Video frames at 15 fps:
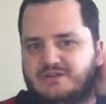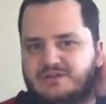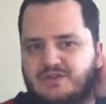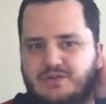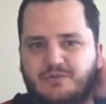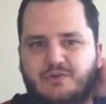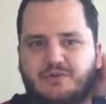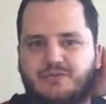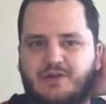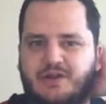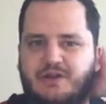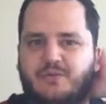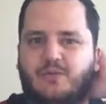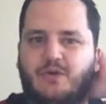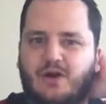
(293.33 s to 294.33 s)
there's no real
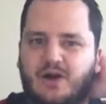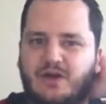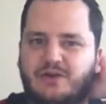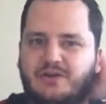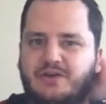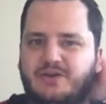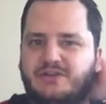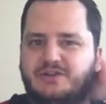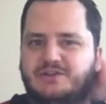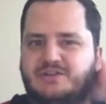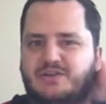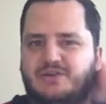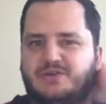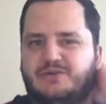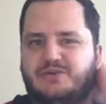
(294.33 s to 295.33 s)
running water. There's
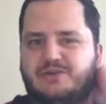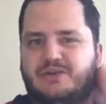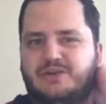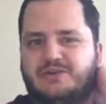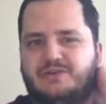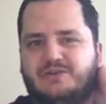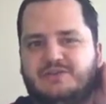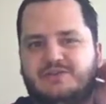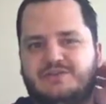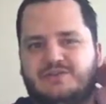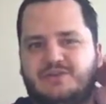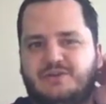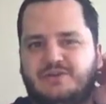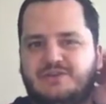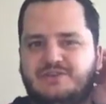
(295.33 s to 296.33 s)
no
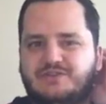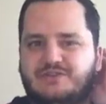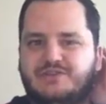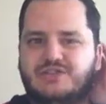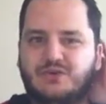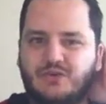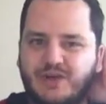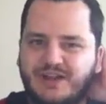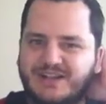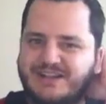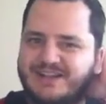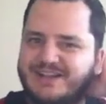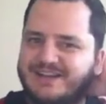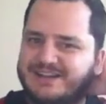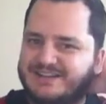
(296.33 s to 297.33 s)
indoor
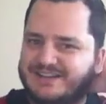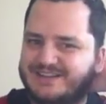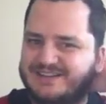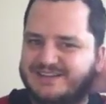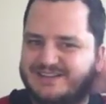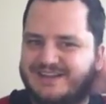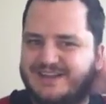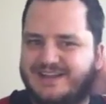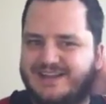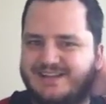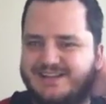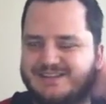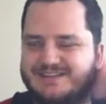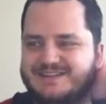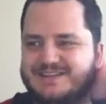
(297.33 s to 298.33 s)
toilet,
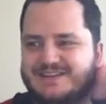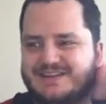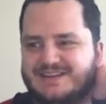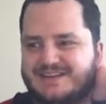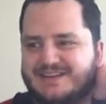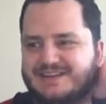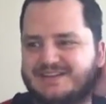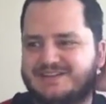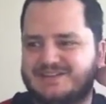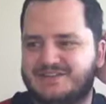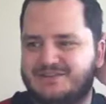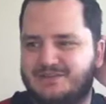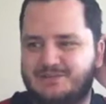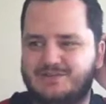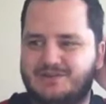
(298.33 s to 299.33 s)
and
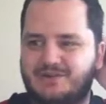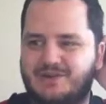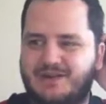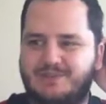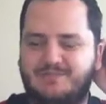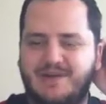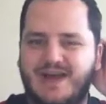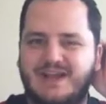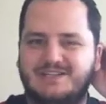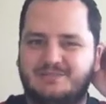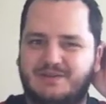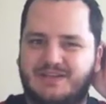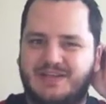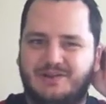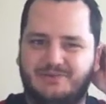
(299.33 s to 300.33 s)
so it was already bad to
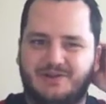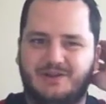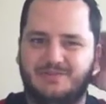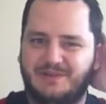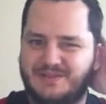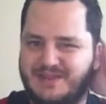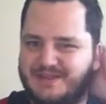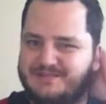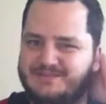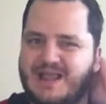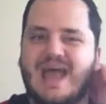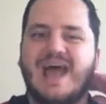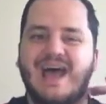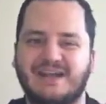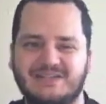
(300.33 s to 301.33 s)
begin with. But then
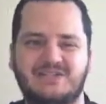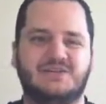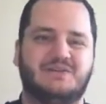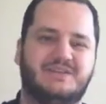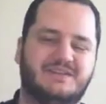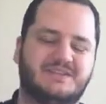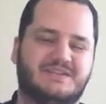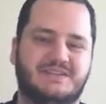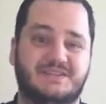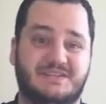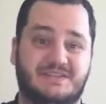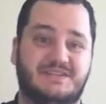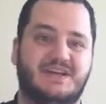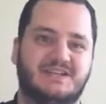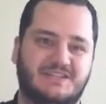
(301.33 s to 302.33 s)
add to this
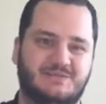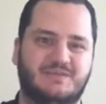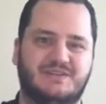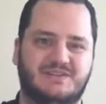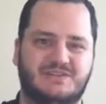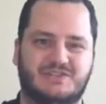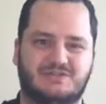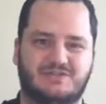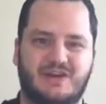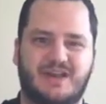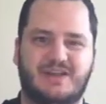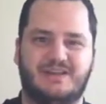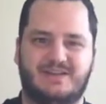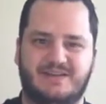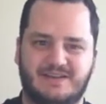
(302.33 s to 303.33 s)
dustman
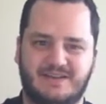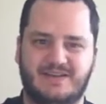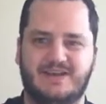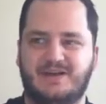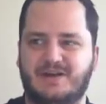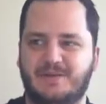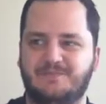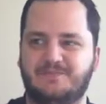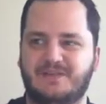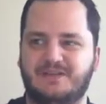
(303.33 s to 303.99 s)
strike, and